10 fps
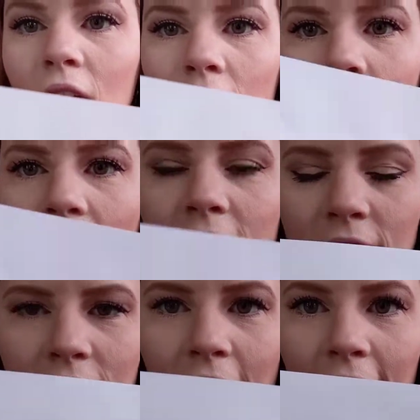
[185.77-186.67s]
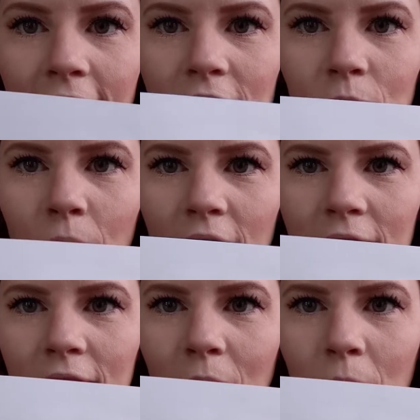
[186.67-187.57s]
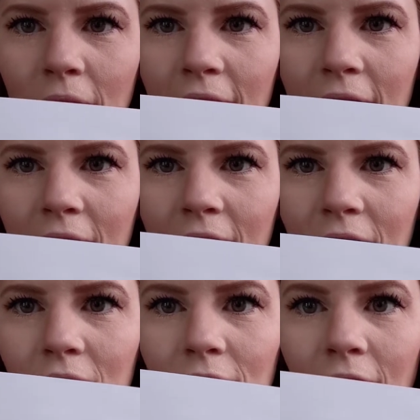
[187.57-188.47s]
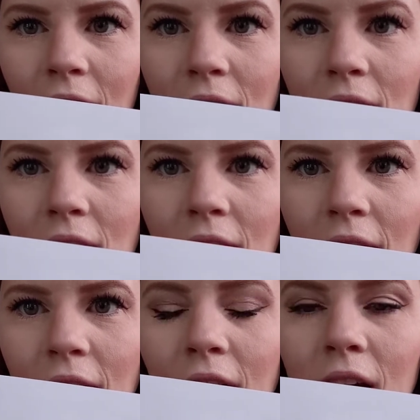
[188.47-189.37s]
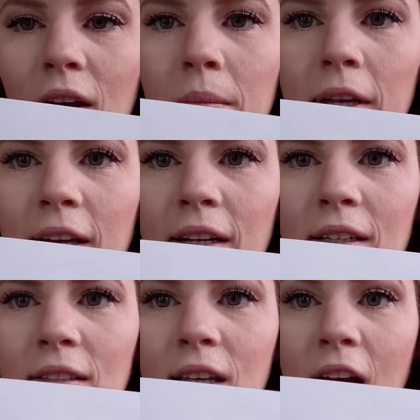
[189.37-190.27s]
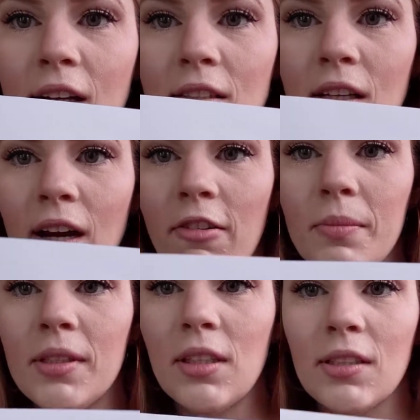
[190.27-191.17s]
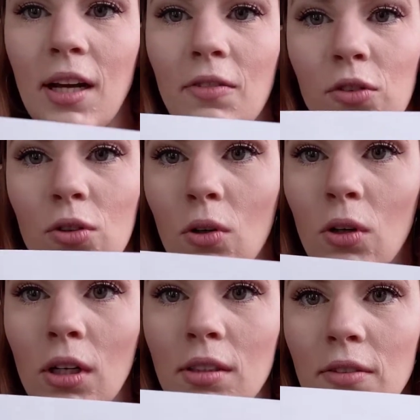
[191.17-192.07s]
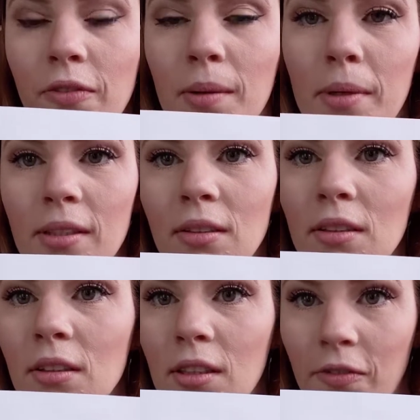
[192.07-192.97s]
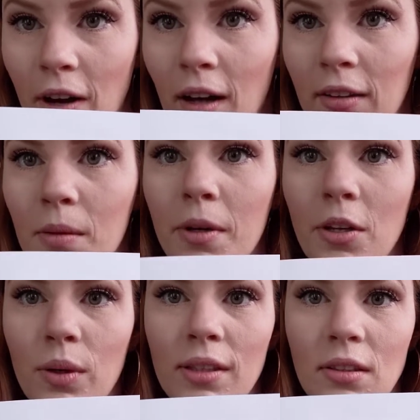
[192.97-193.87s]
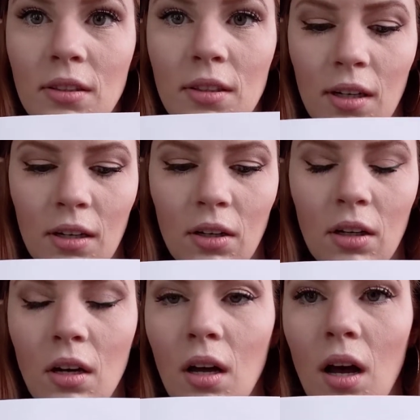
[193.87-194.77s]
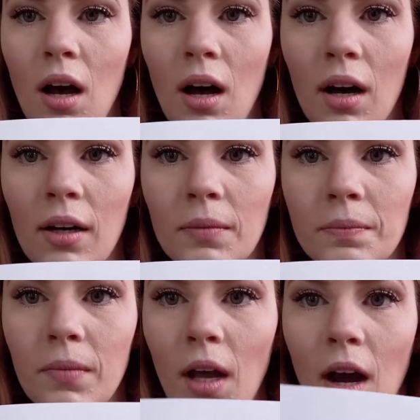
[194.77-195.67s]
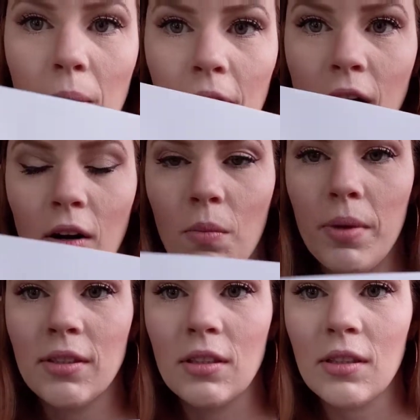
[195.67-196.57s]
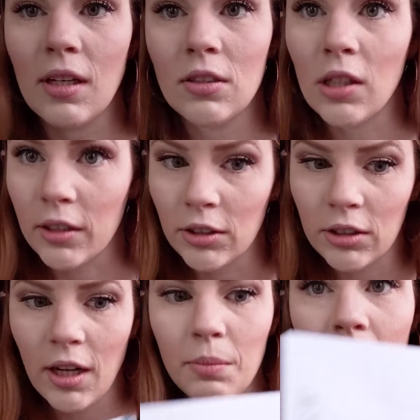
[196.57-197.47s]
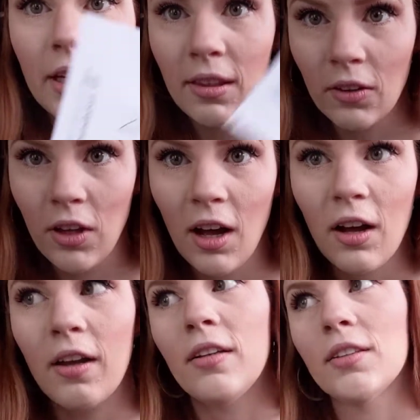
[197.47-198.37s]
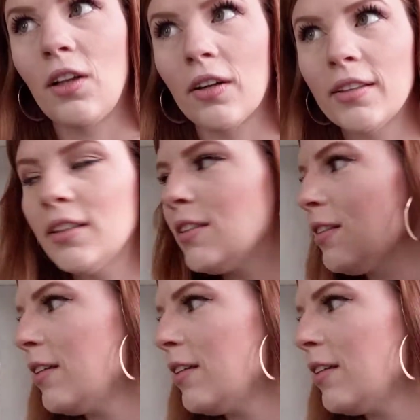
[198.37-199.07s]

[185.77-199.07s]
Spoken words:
The United States, we're somewhere around here because, yes, the government does have rules for businesses to follow, but you can still operate your own business as long as you're not breaking the law and as long as it's